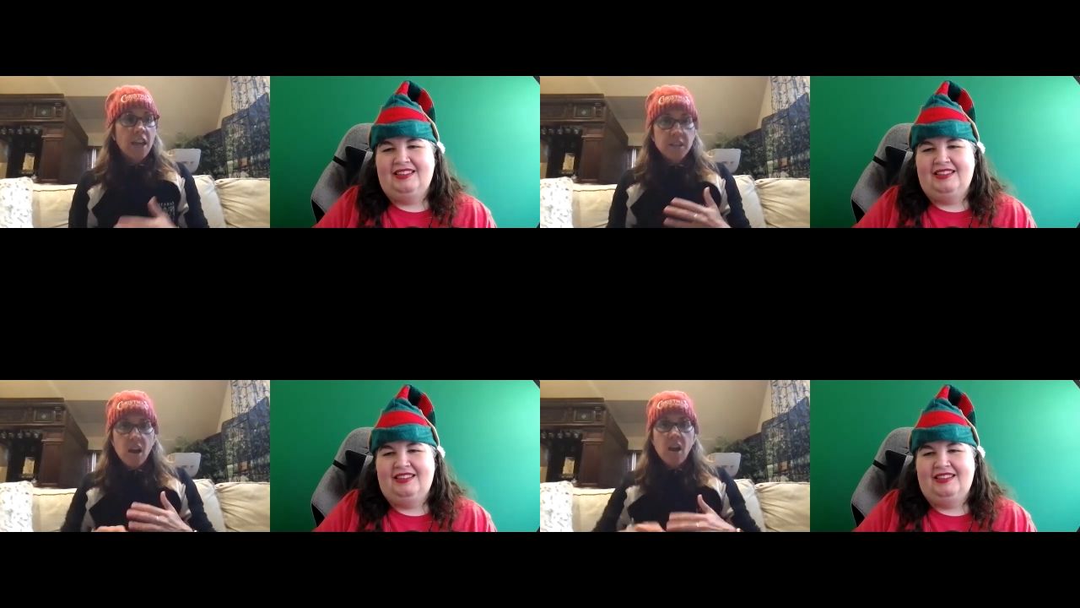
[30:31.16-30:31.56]

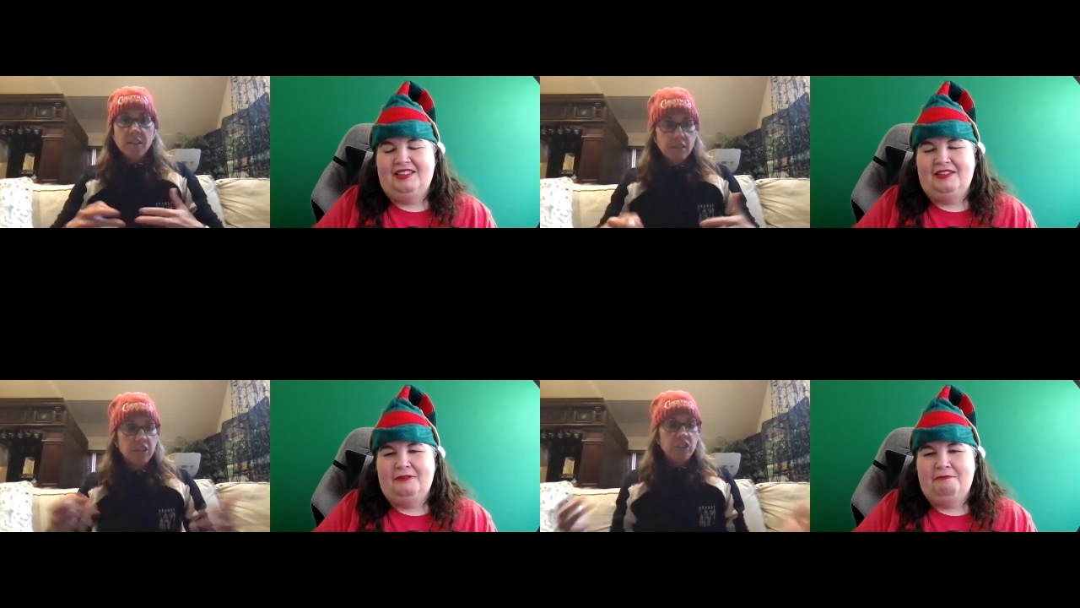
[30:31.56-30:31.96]
Speaker 1: sort of
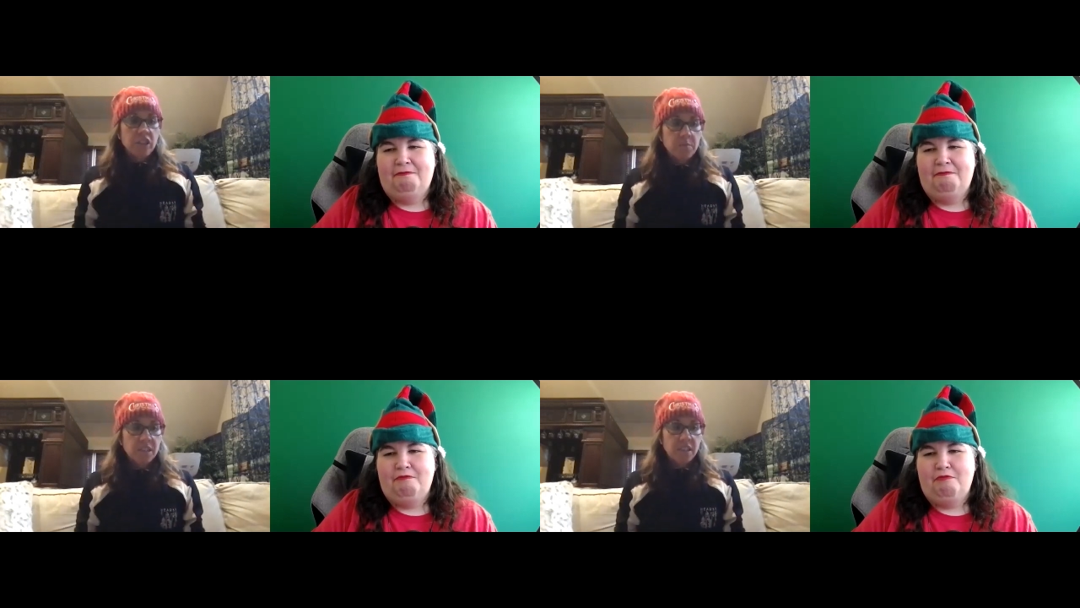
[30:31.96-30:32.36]
lend
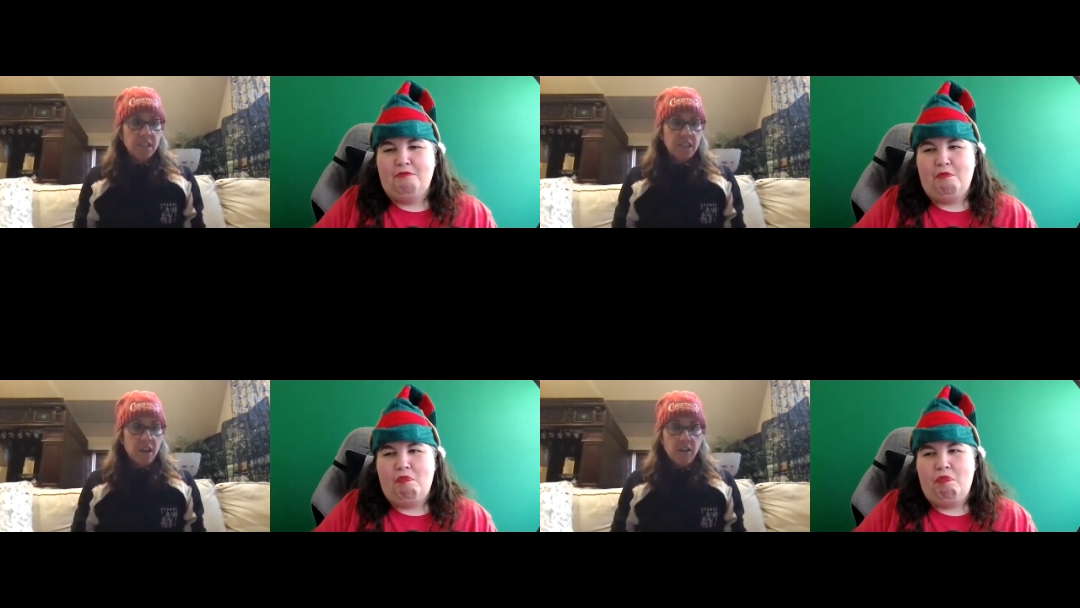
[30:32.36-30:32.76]
us
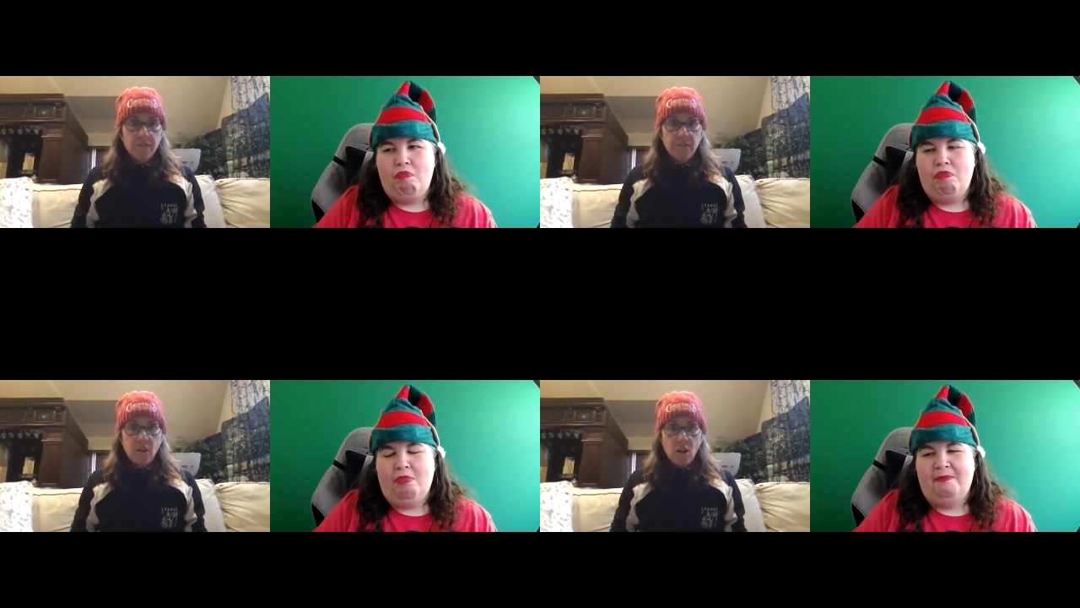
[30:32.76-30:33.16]

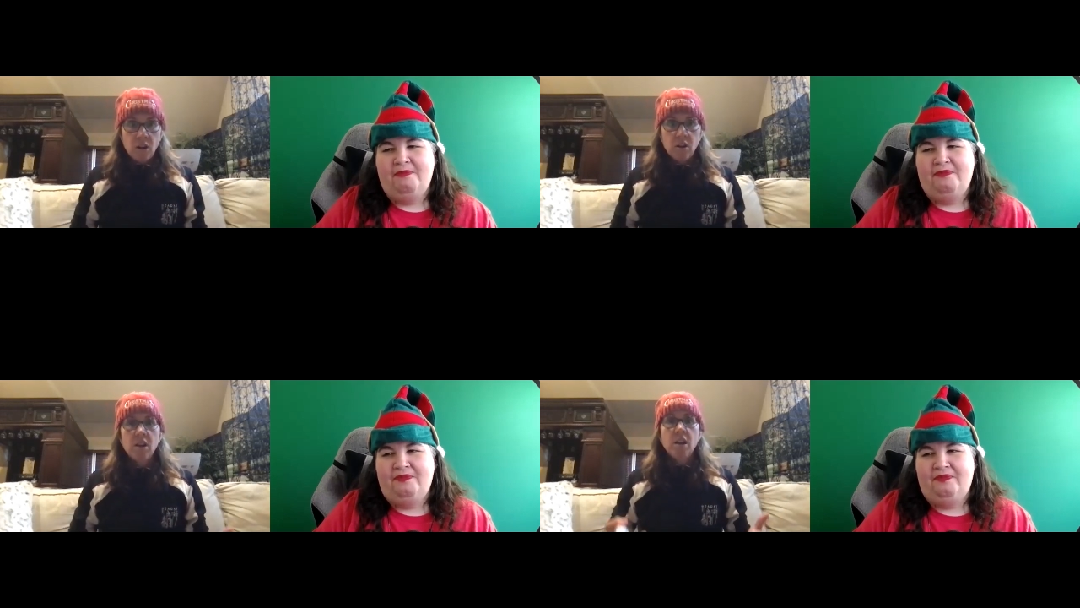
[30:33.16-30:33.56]
legitimacy
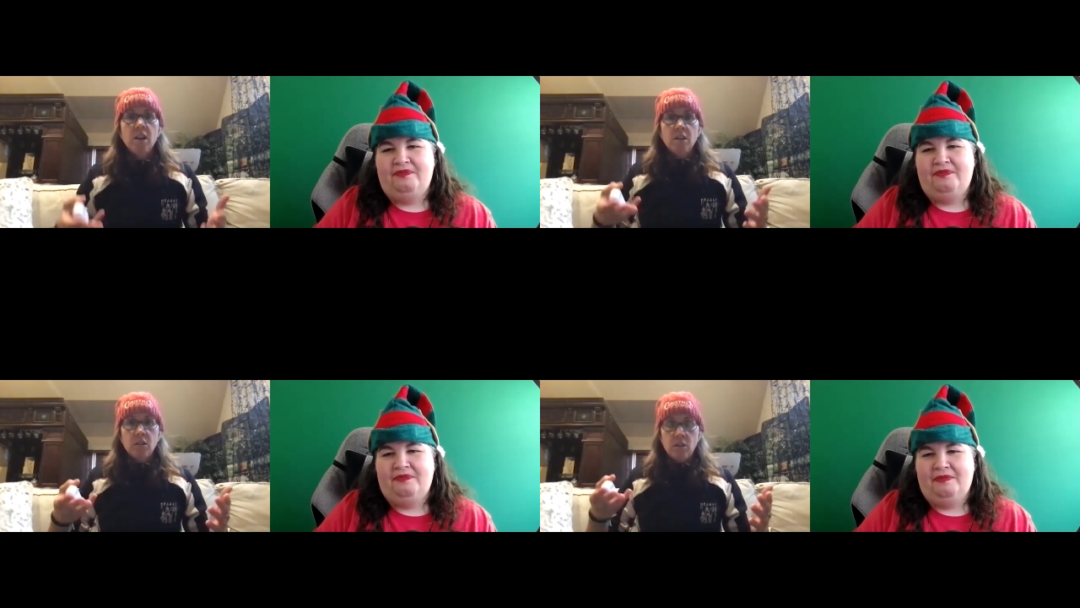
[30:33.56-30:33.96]
of
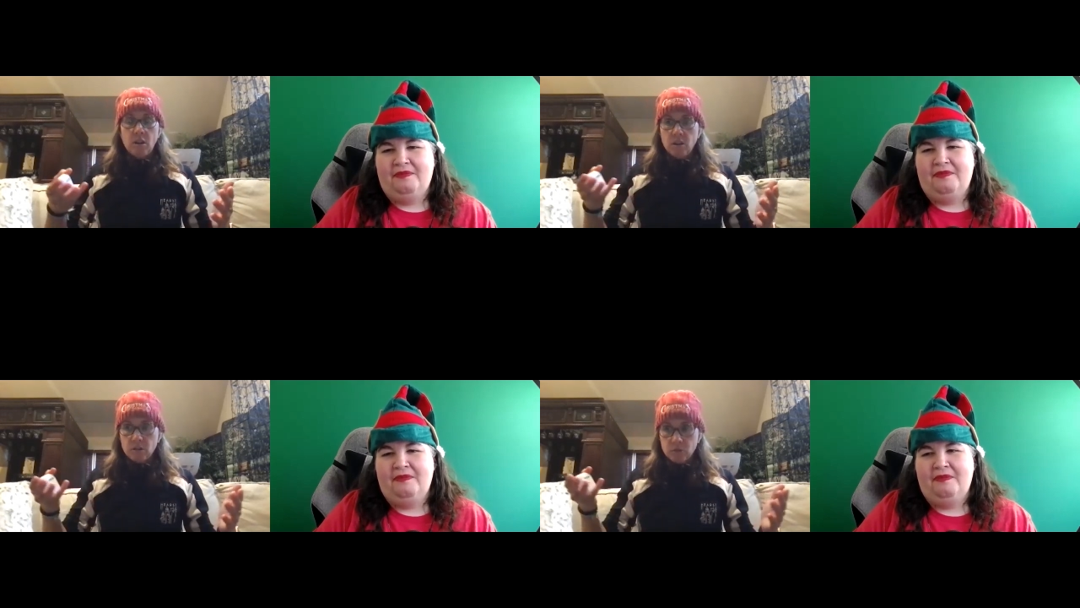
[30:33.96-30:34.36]
our
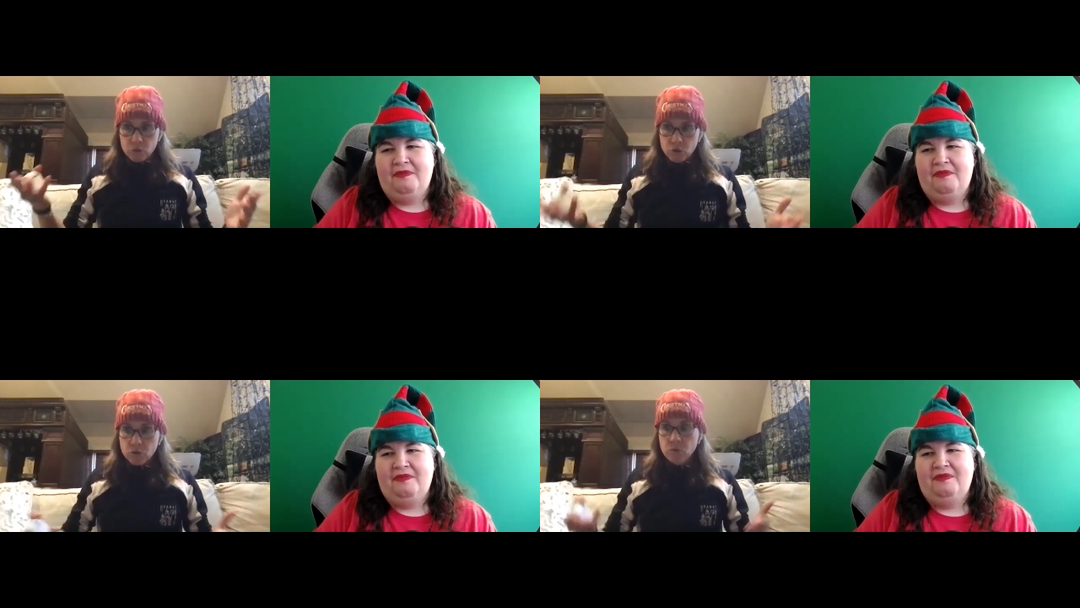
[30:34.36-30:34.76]

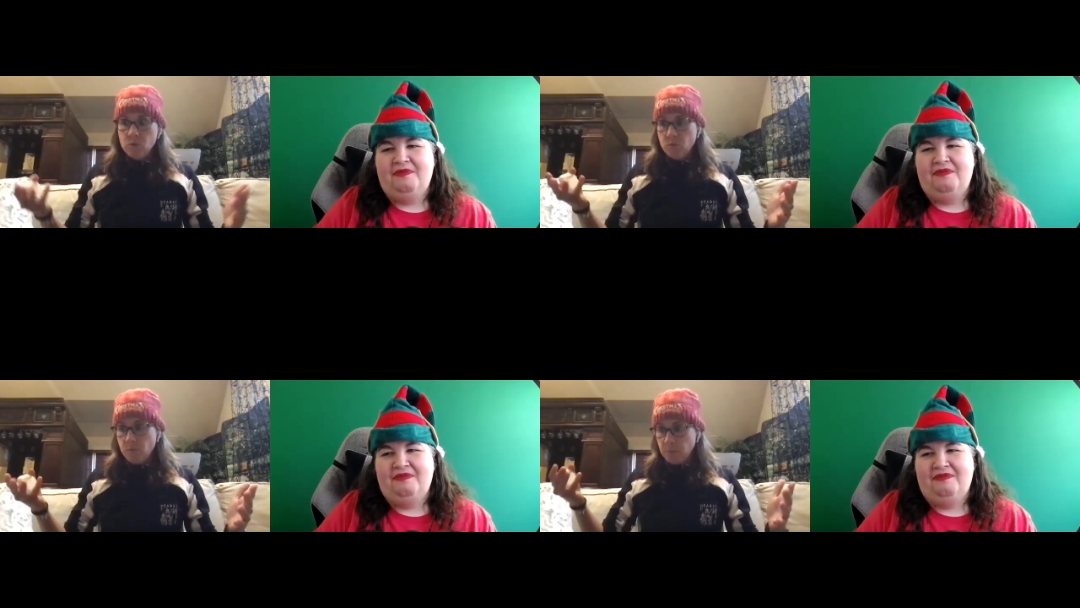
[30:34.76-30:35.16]
our
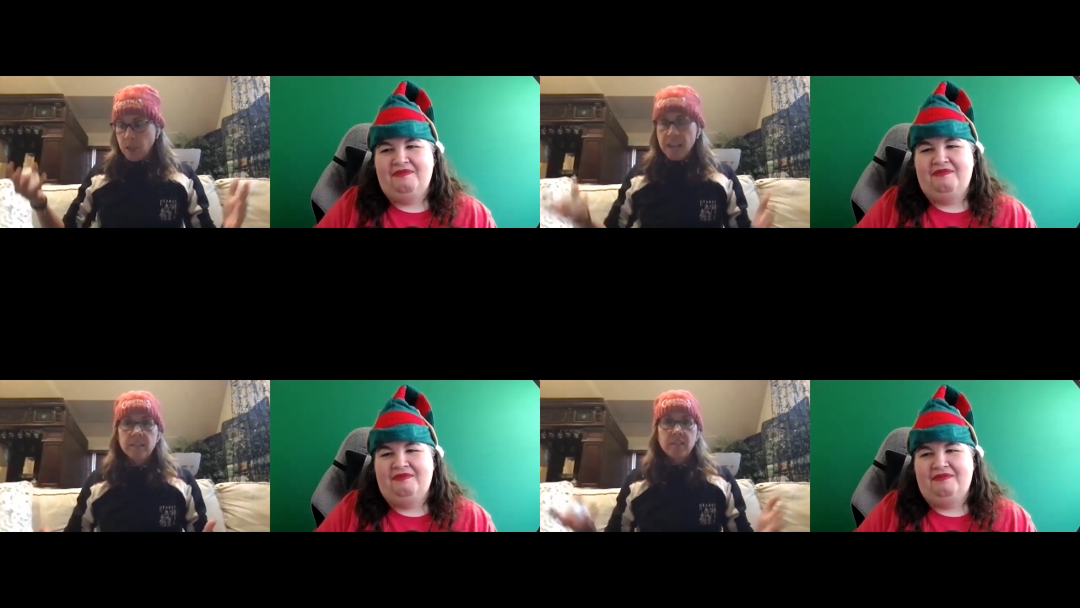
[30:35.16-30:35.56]

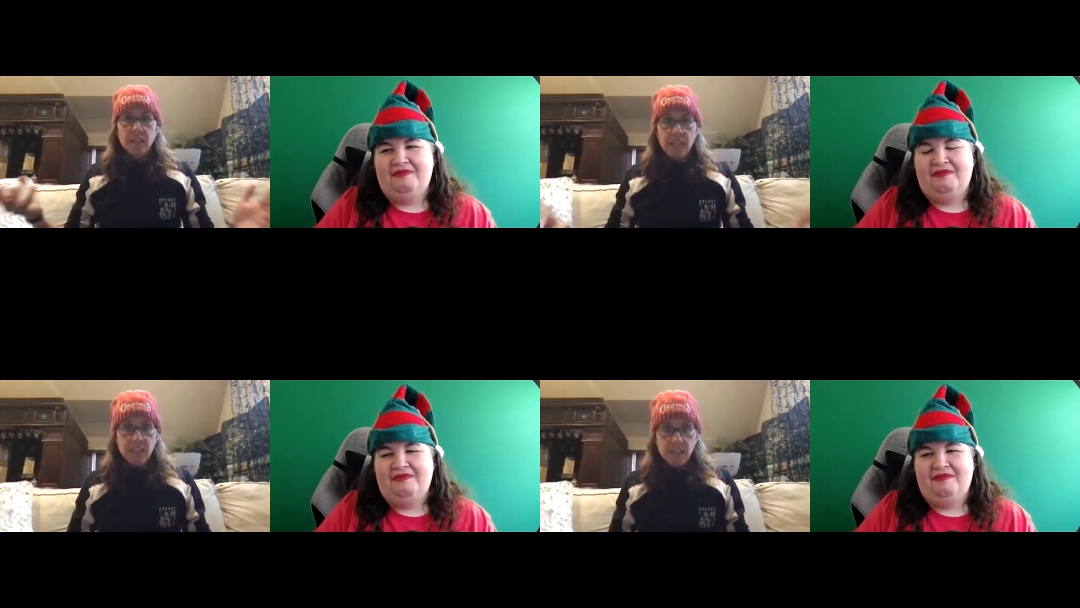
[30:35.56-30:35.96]
true
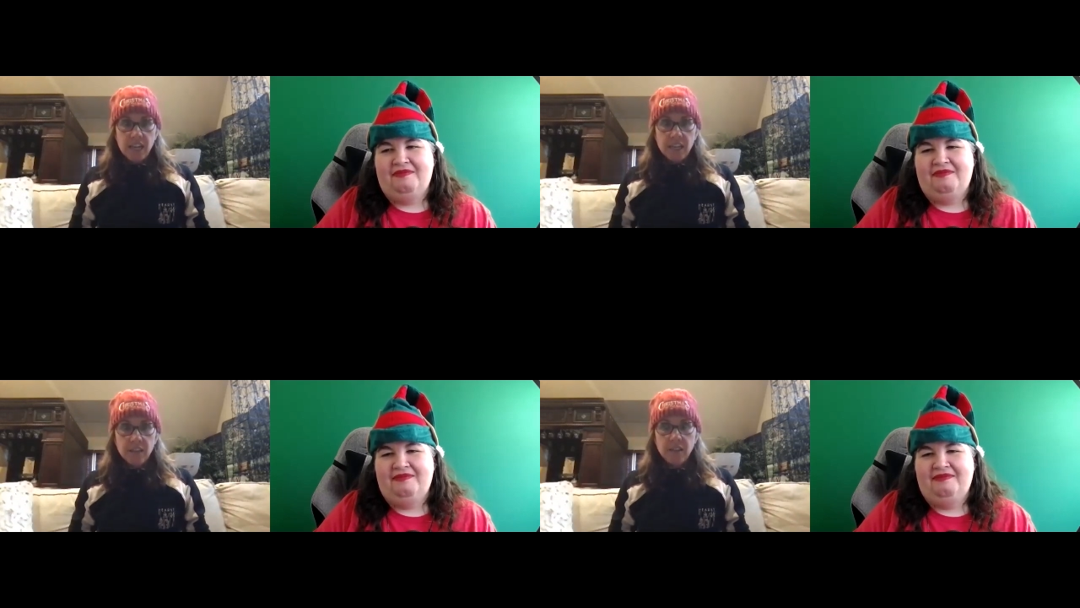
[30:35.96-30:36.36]
place
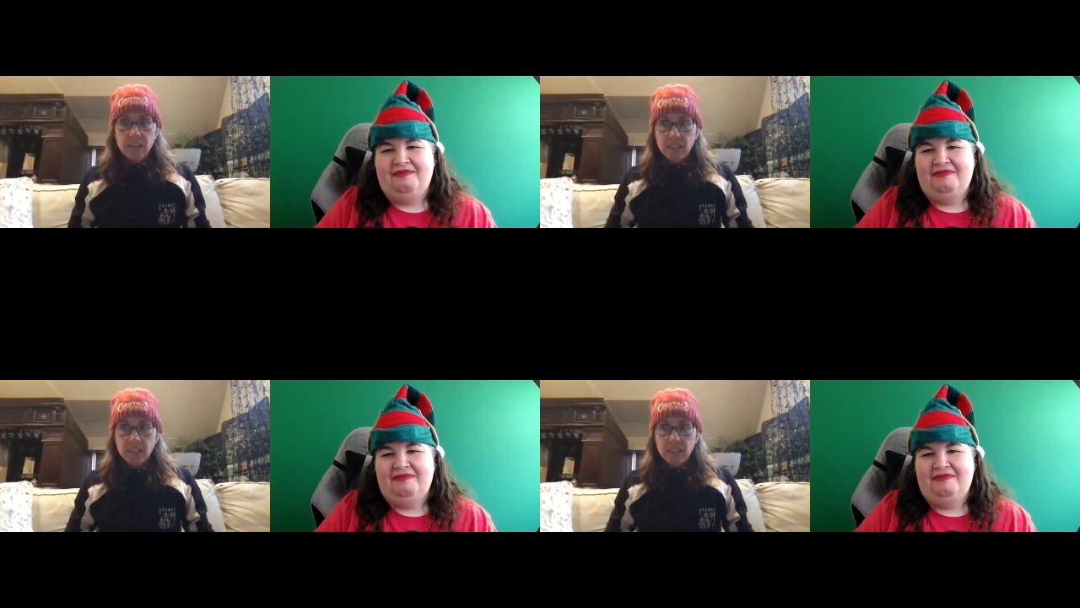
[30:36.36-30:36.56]
in